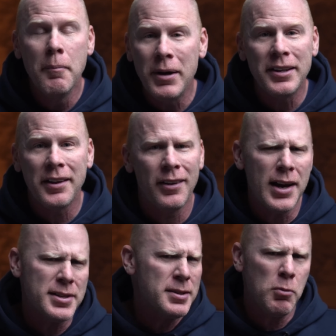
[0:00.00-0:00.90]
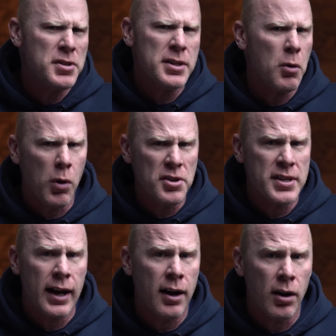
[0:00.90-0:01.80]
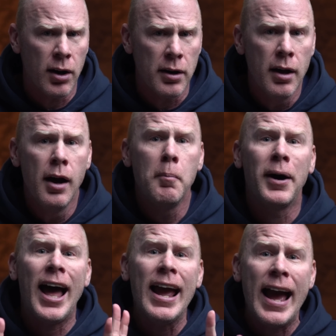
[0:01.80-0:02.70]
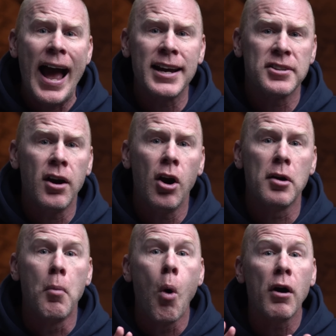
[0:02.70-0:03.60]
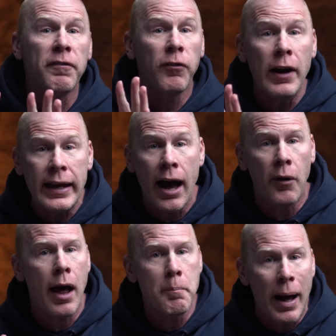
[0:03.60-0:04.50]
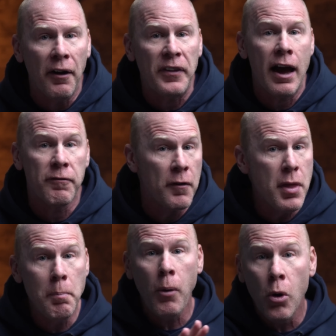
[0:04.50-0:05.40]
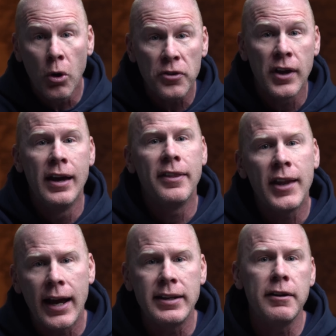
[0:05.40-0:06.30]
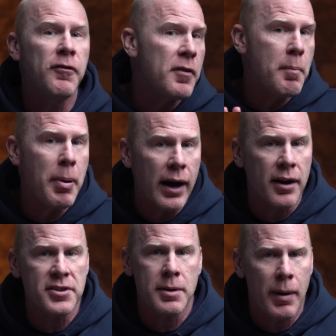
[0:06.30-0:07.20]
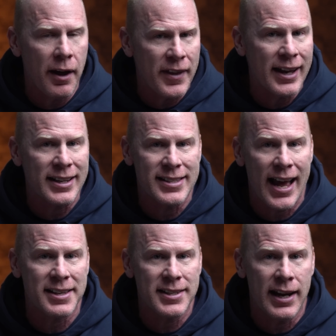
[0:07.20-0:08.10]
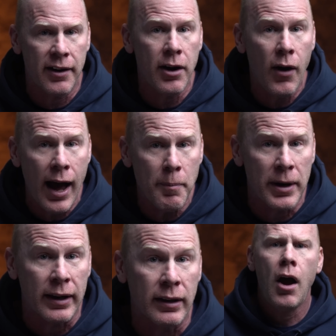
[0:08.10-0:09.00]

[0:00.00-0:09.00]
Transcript: But nonetheless, it wasn't the worst thing I heard. But I actually heard more freak out about that from the bulls than I did from the bears about that exact scenario happening.